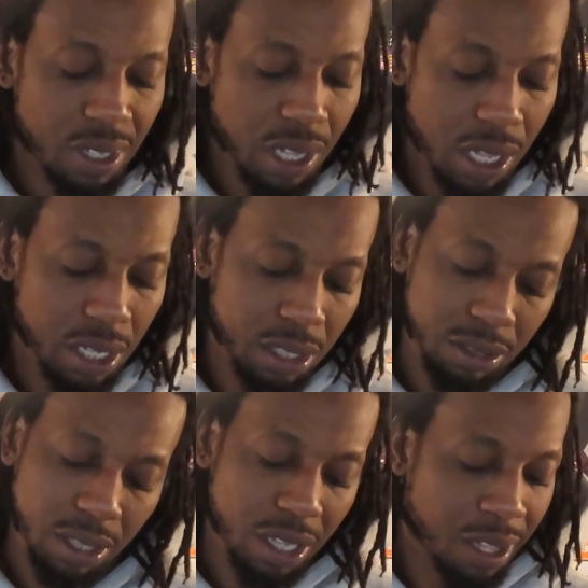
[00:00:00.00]
uh,
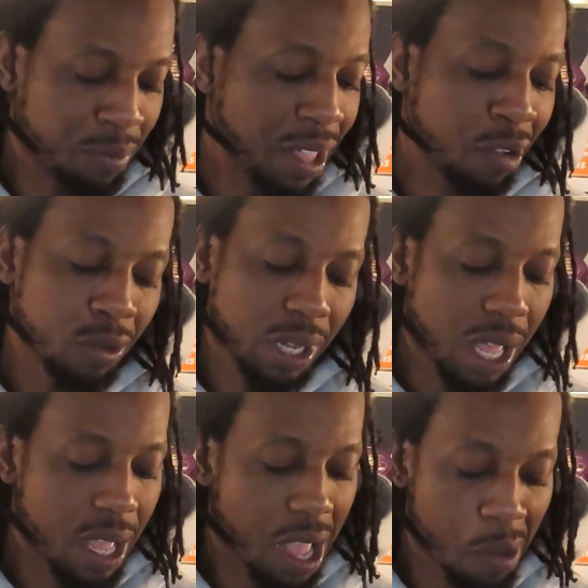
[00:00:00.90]
I'm not gonna
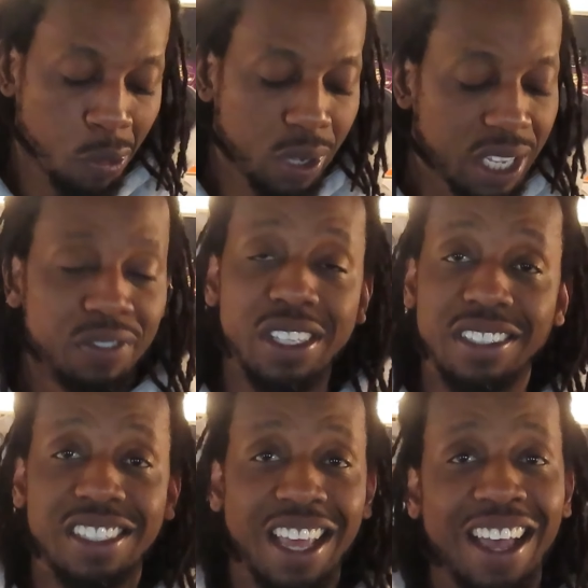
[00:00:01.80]
lie. I'm gonna give
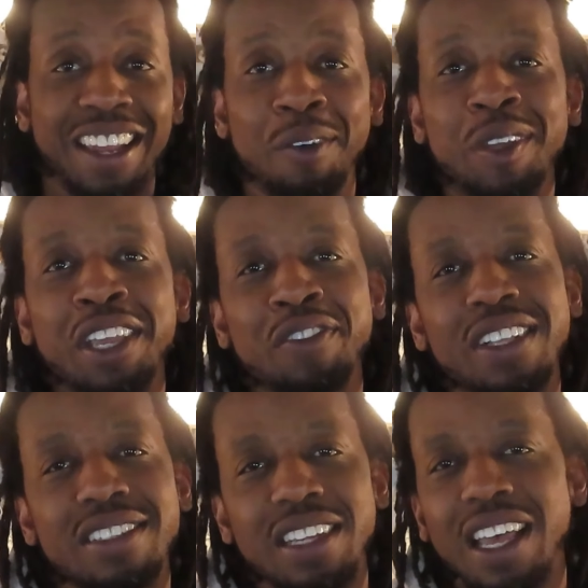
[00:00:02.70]
these nine. I'm gonna give
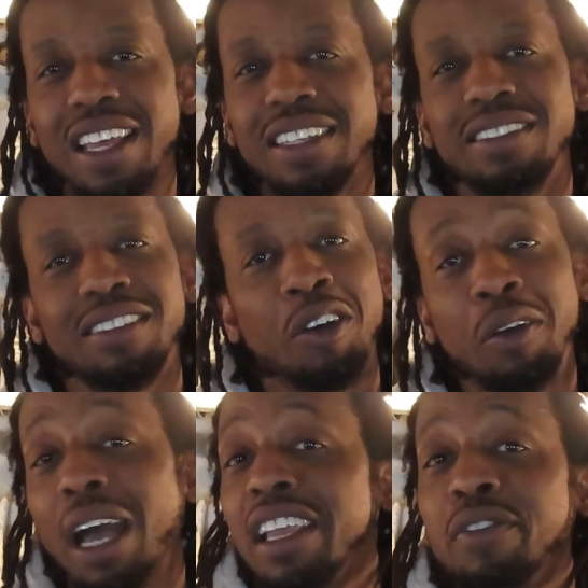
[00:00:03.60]
these nine.
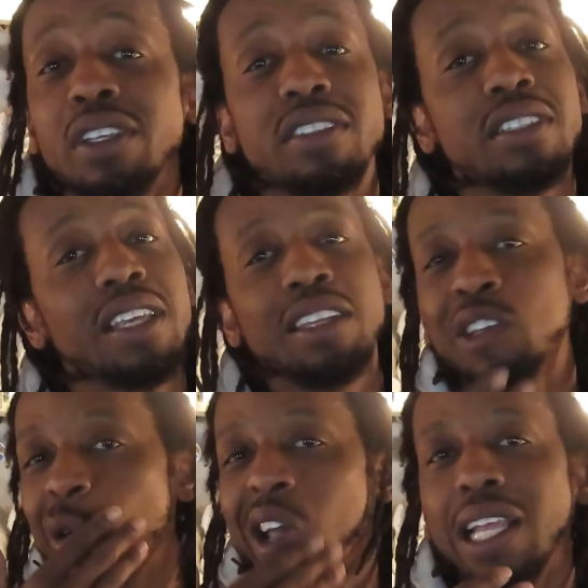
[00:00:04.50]
Uh, i give these a ten.
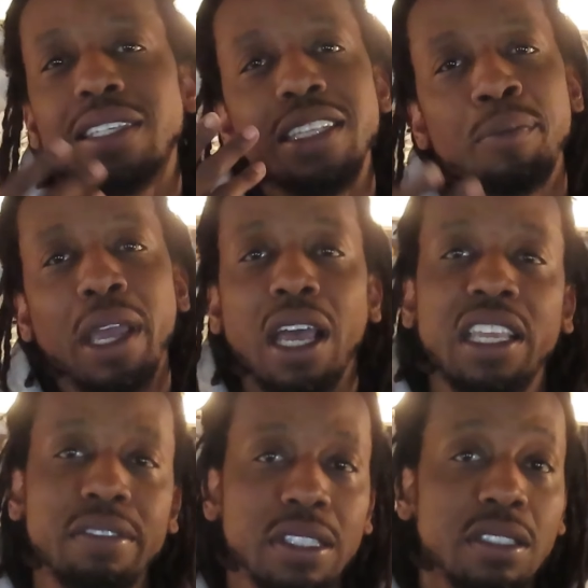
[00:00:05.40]
You know what? I'll take that back. I
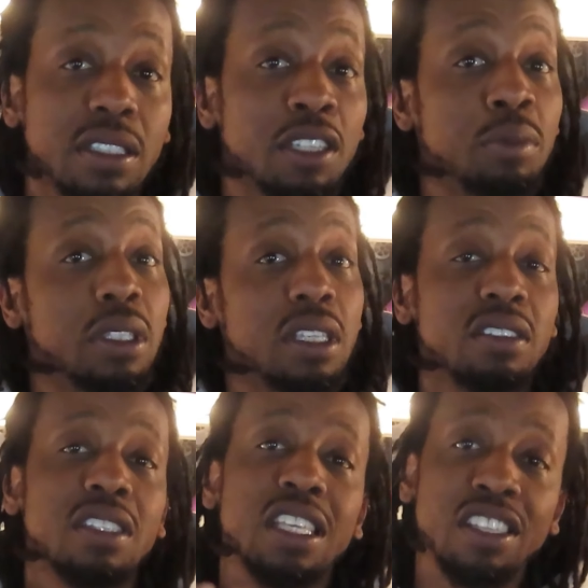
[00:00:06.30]
give these a ten.
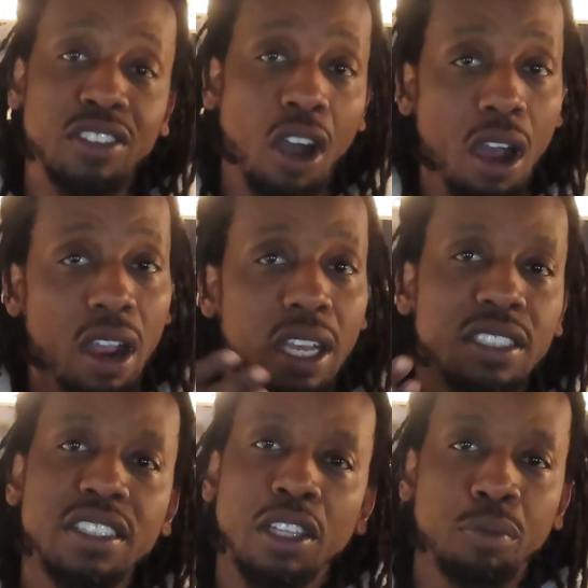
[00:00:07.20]
These, these are
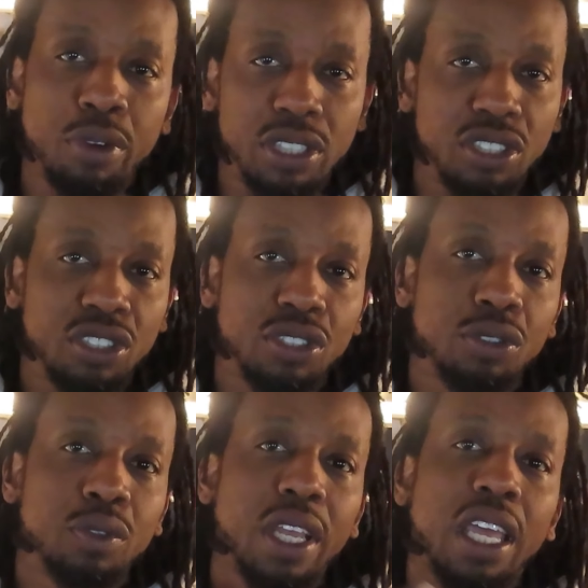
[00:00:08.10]
a celebration
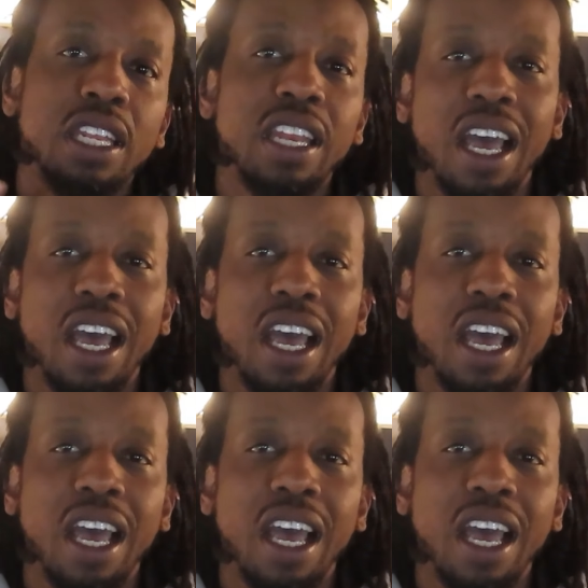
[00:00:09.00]
shoe and a